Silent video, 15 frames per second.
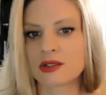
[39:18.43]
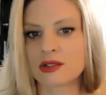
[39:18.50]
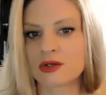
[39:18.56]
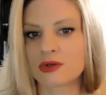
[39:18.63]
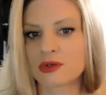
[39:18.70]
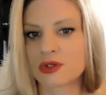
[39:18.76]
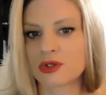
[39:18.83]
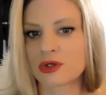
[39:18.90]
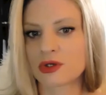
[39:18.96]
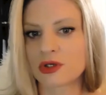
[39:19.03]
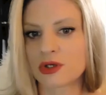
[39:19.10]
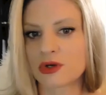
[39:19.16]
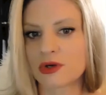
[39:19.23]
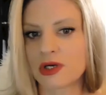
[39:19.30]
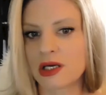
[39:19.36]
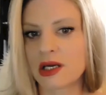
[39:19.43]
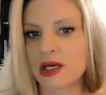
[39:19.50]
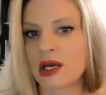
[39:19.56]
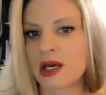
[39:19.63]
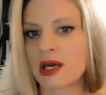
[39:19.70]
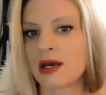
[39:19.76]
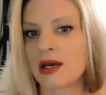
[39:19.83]
to a certain degree
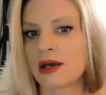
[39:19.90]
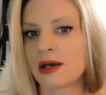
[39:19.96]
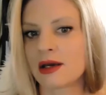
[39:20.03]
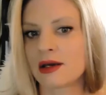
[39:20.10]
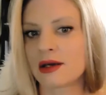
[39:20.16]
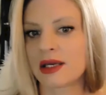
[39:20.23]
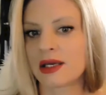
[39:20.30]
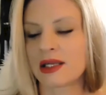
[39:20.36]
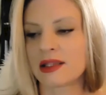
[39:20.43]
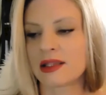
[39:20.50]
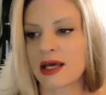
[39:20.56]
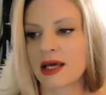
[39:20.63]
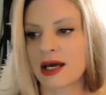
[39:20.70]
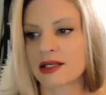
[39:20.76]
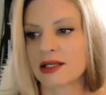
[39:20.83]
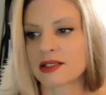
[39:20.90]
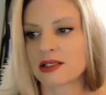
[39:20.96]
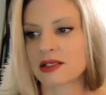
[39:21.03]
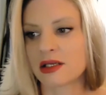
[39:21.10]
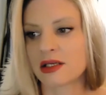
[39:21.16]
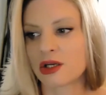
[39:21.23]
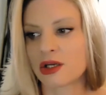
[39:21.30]
in that,
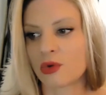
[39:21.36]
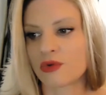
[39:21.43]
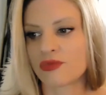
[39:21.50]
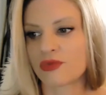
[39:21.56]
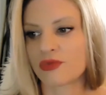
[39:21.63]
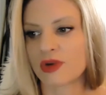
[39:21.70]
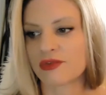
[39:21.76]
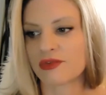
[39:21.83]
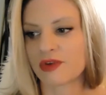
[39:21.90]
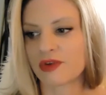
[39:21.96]
you know, if